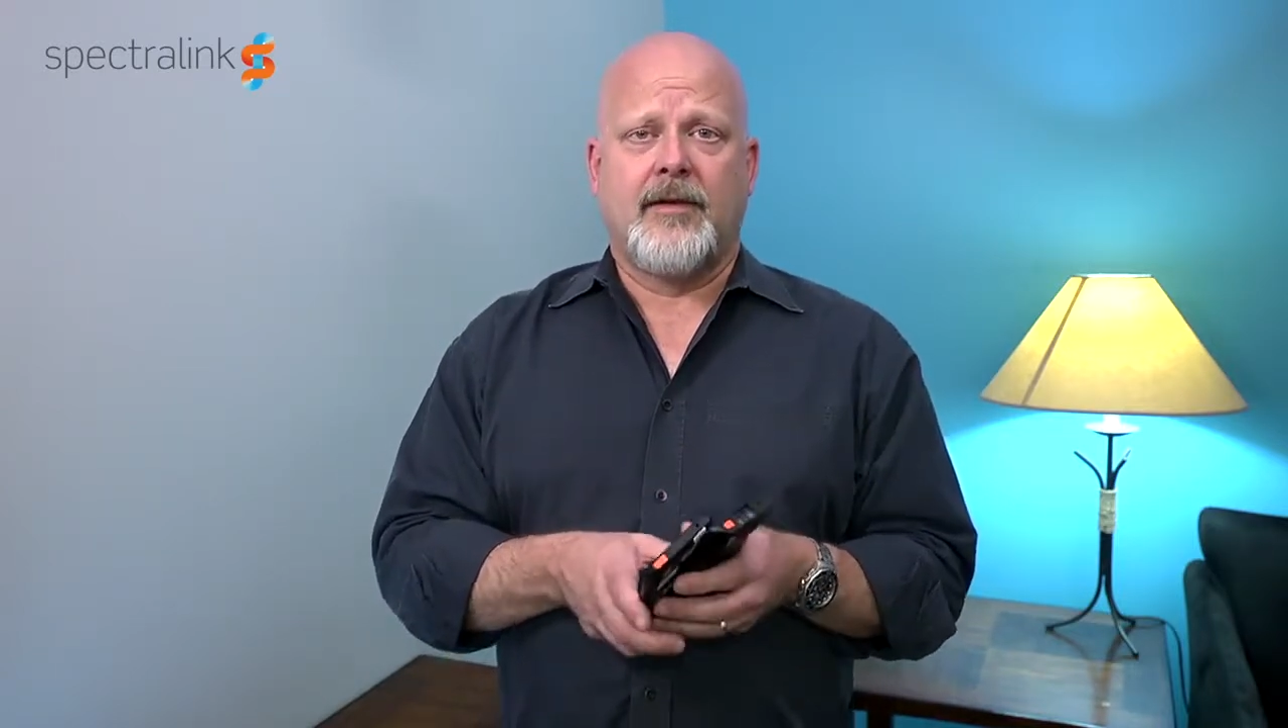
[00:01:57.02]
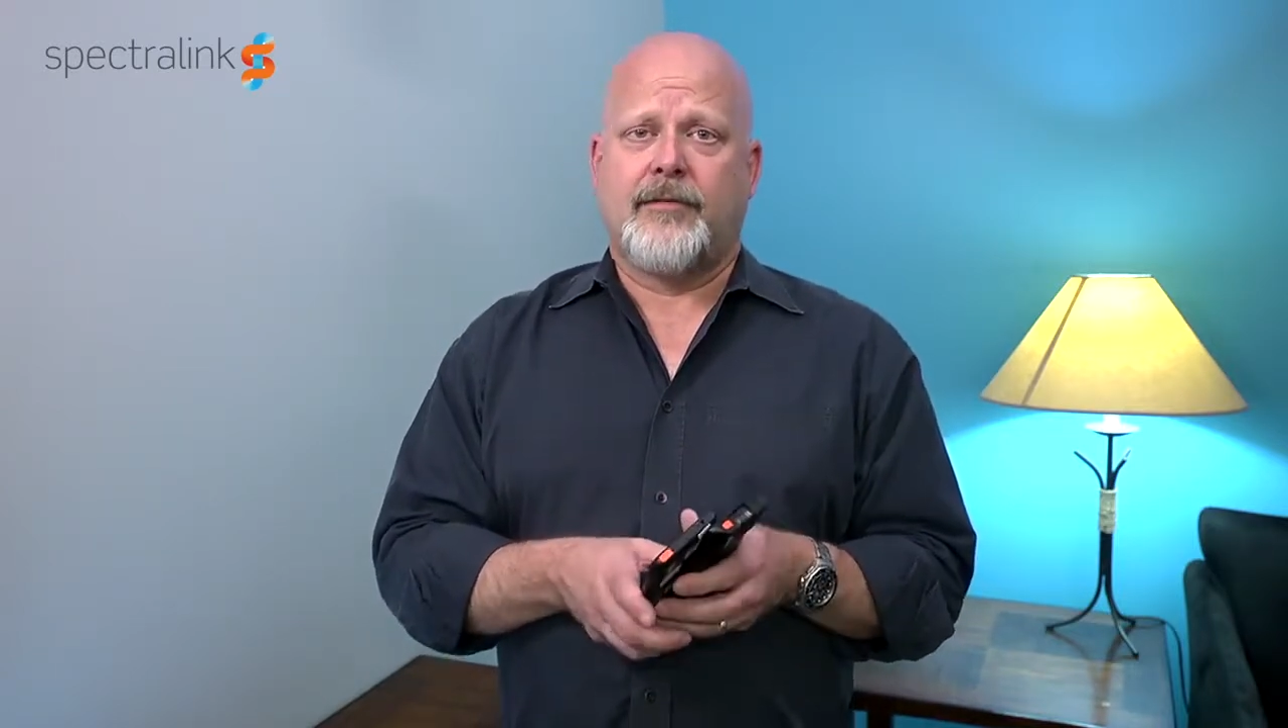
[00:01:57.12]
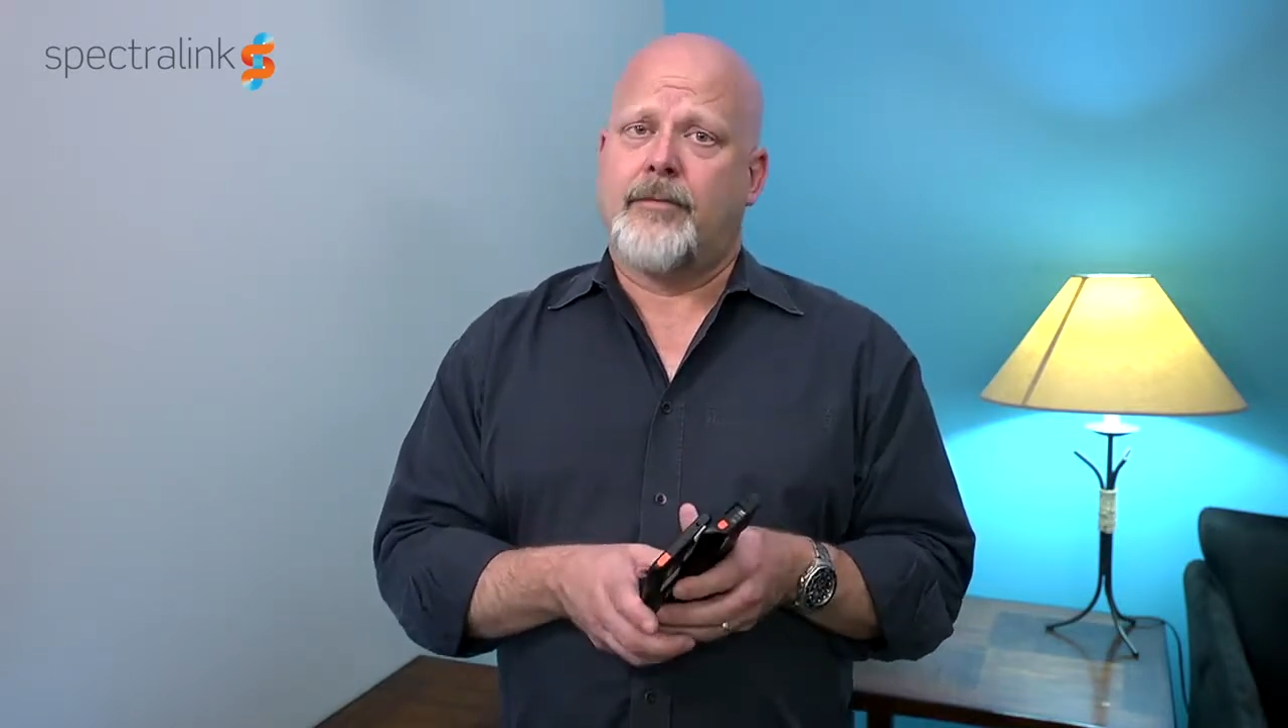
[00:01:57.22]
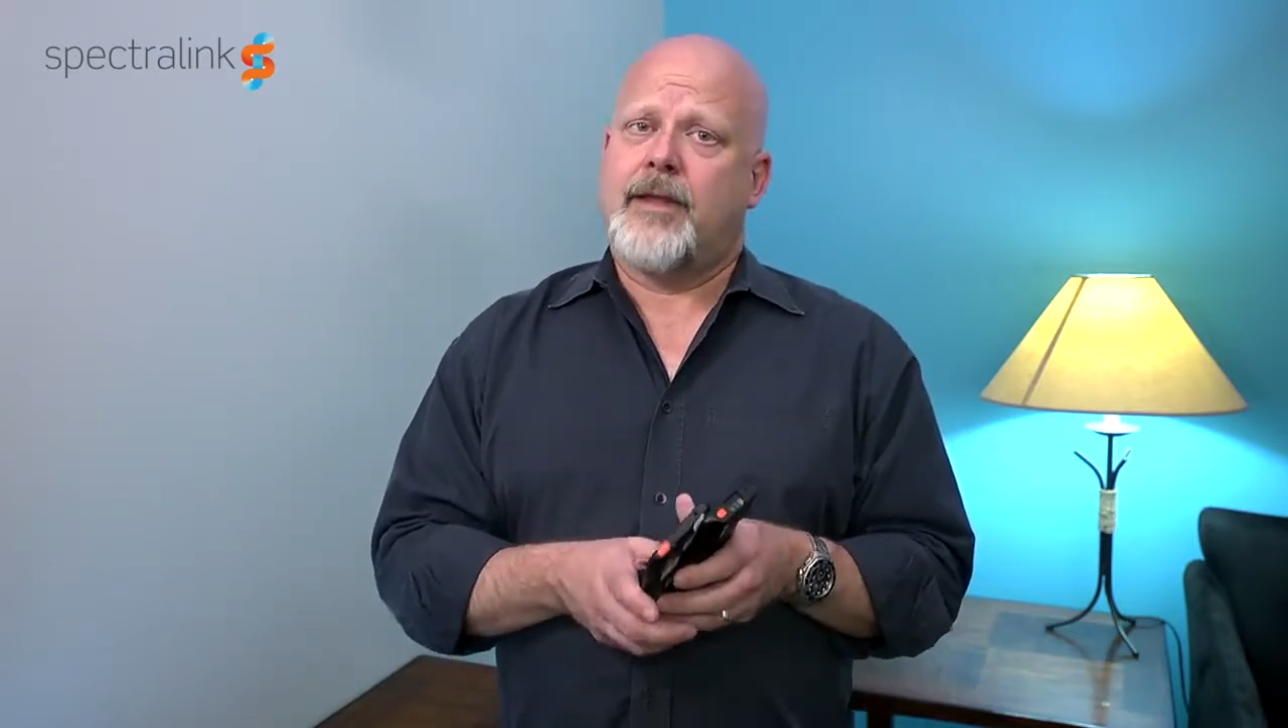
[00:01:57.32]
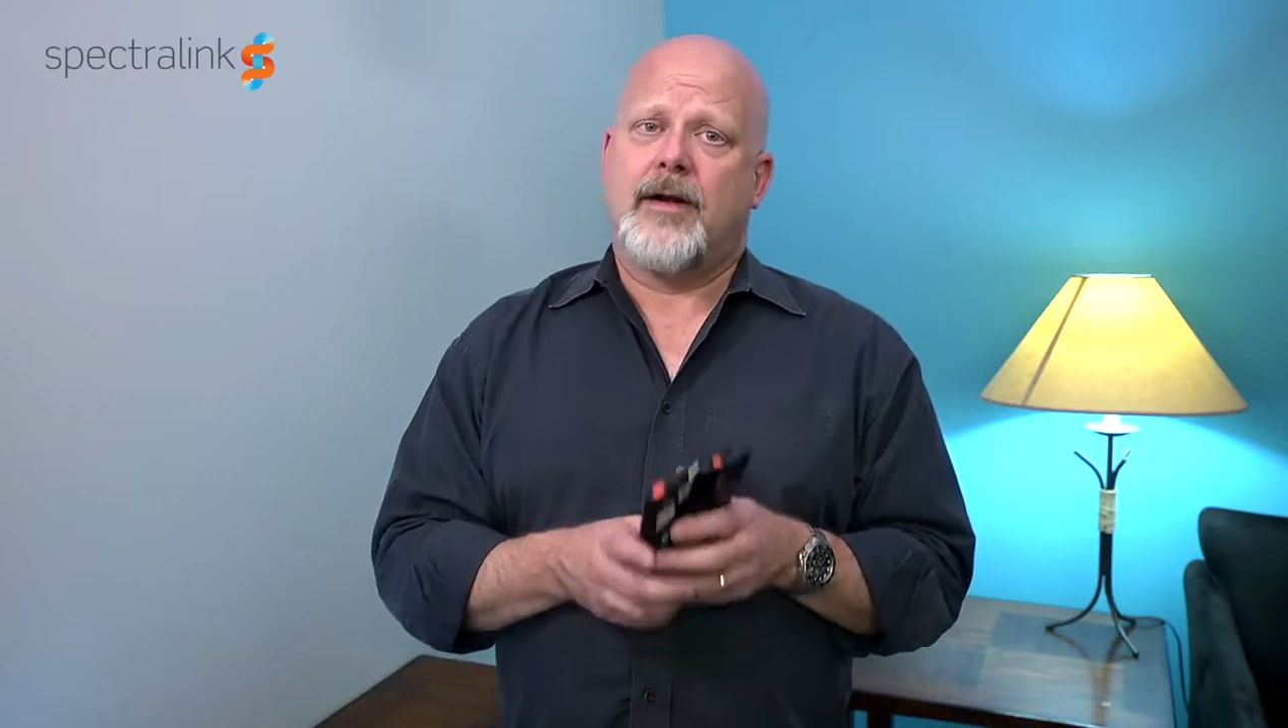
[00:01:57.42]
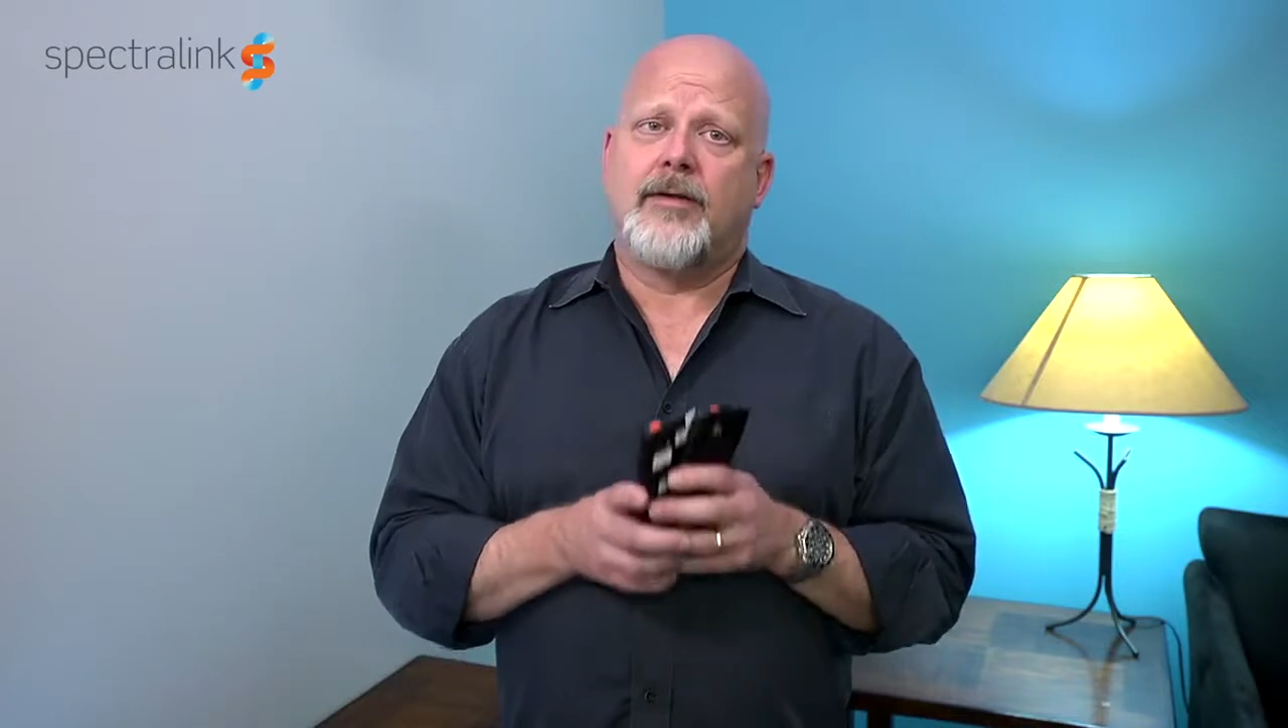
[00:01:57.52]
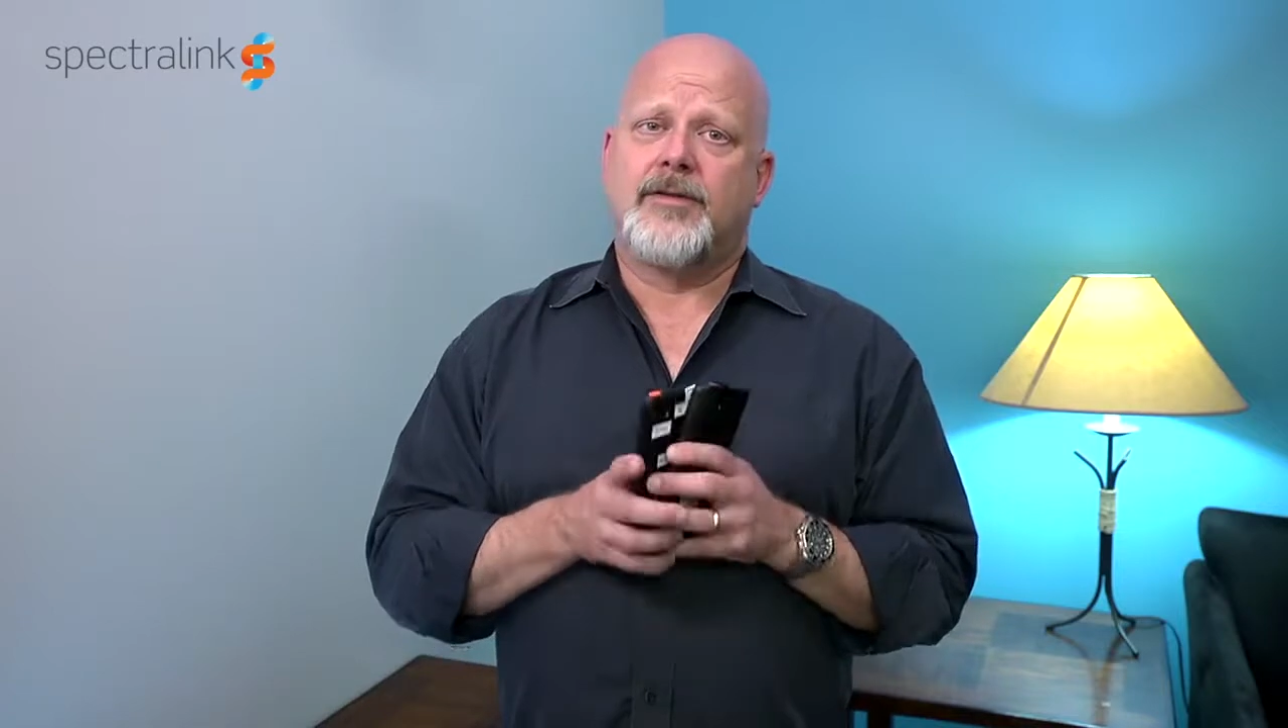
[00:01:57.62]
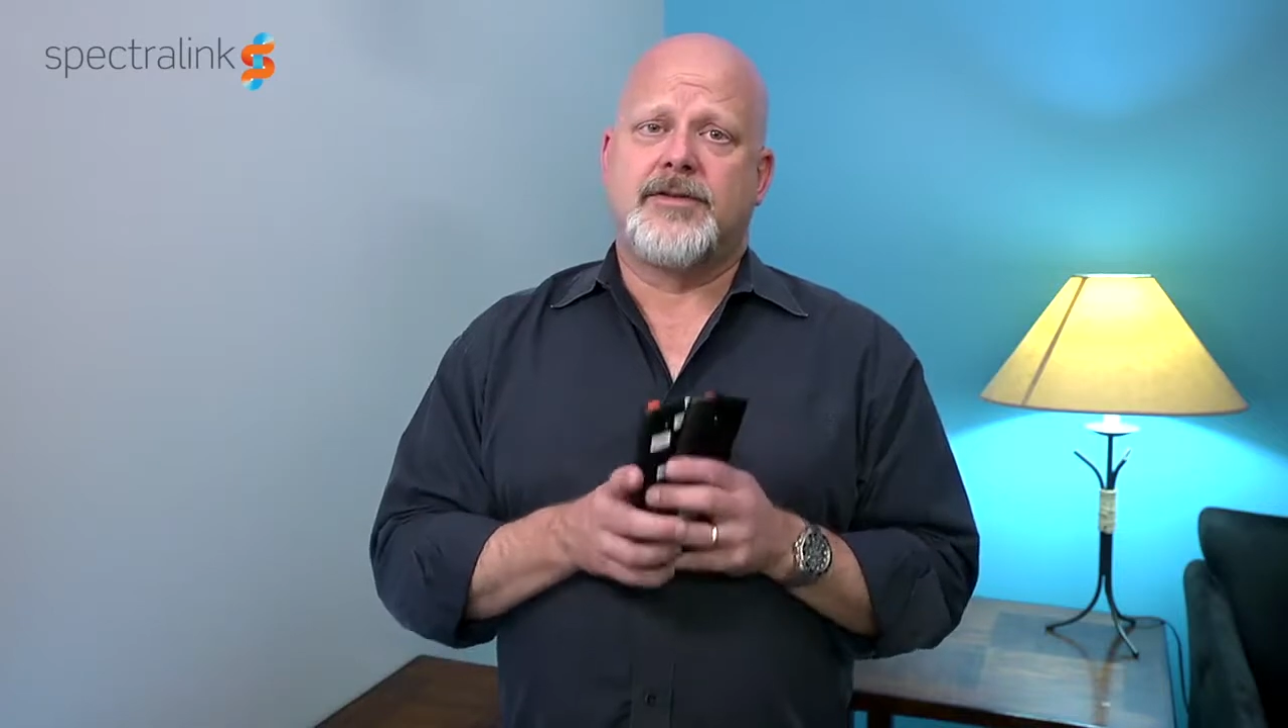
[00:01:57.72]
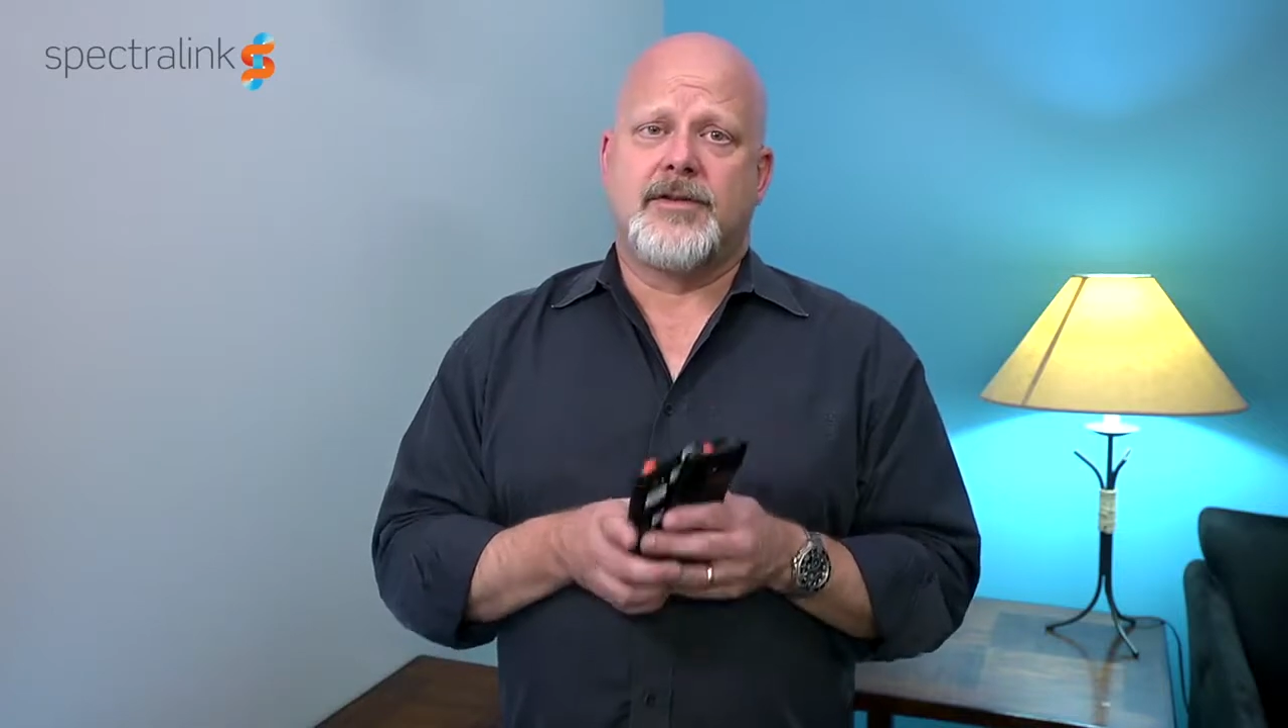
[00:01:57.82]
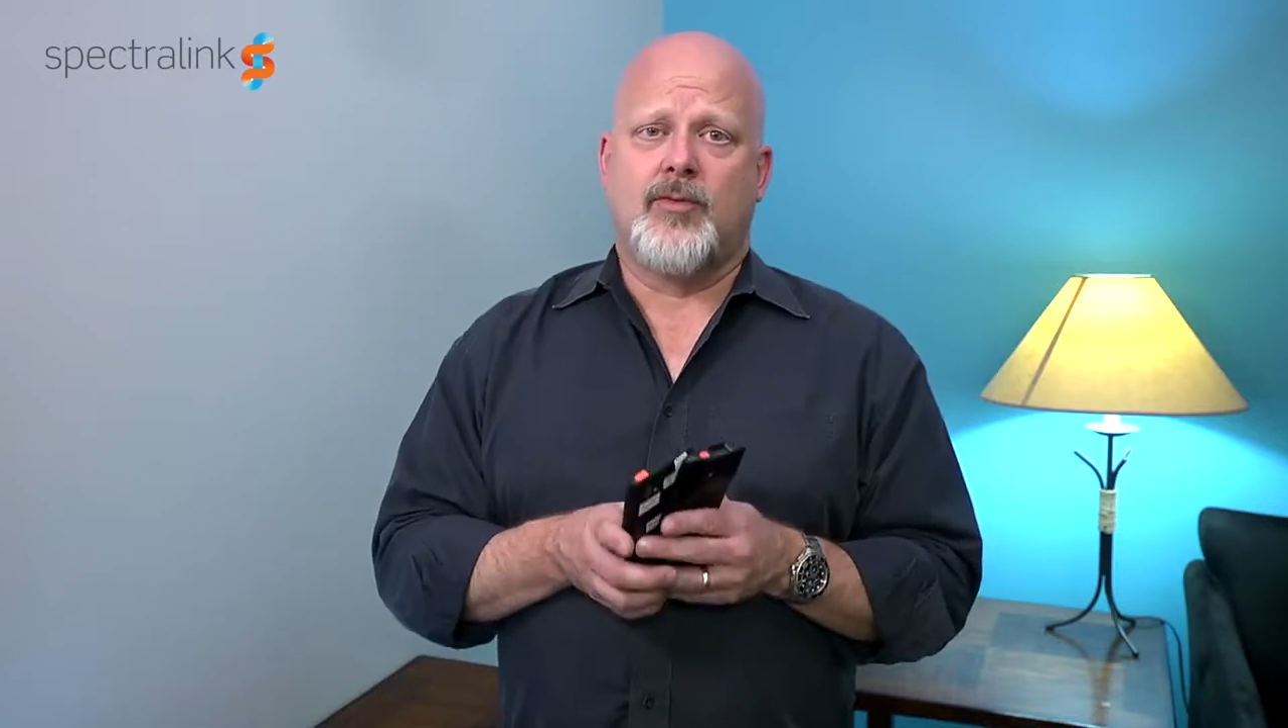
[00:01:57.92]
From there,
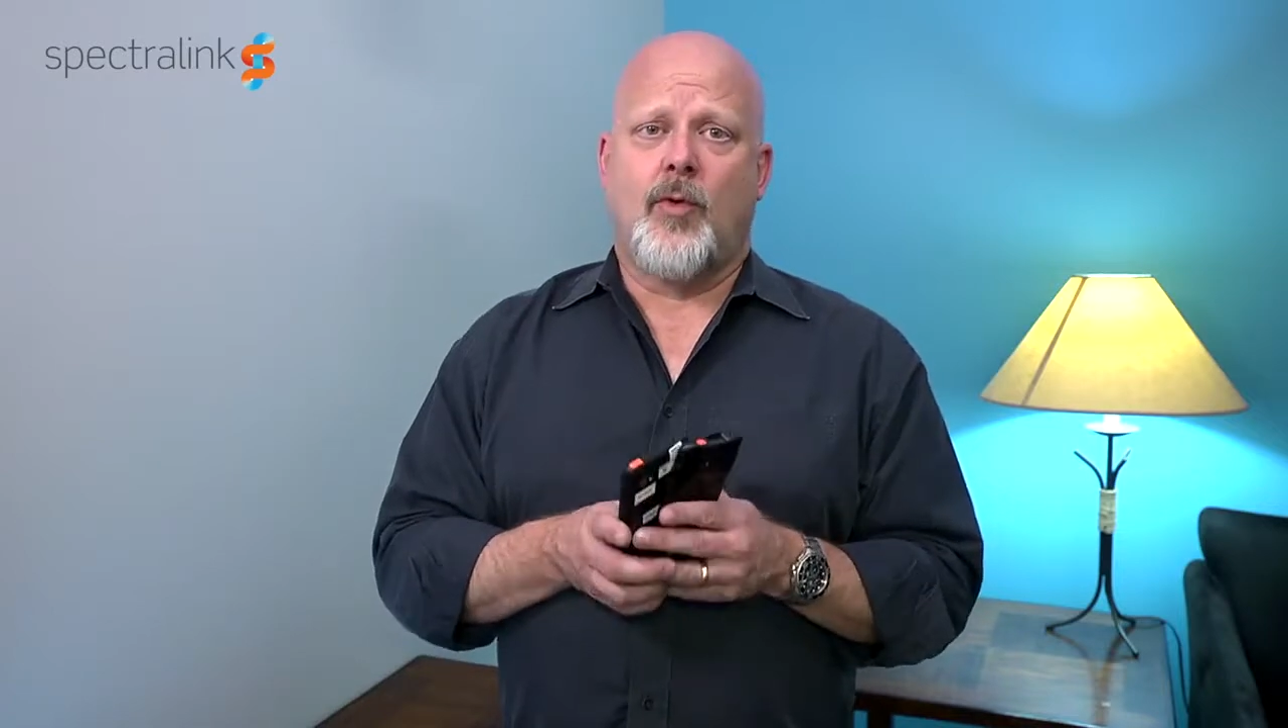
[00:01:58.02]
there's just